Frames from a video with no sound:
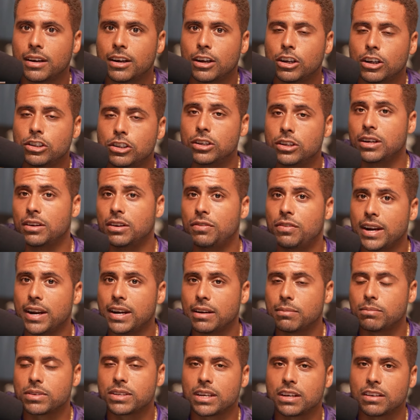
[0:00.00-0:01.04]
to defend
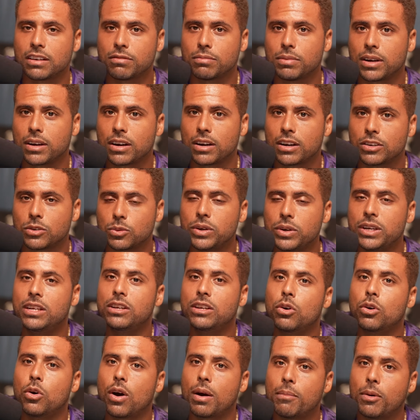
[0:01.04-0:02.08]
himself, because we
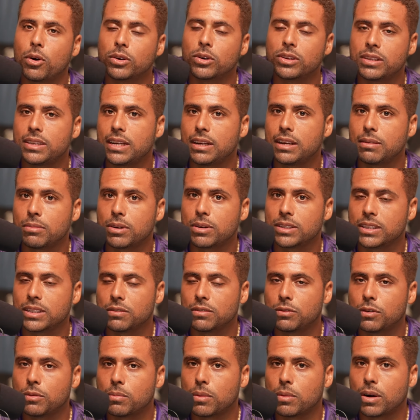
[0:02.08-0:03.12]
know about stigmas in
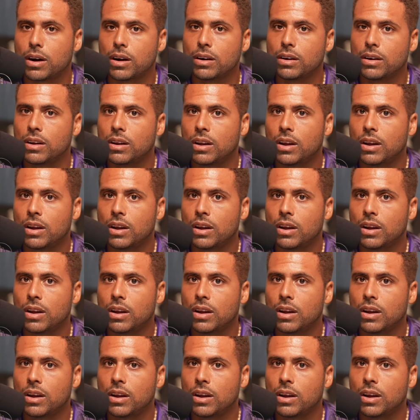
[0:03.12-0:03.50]
football.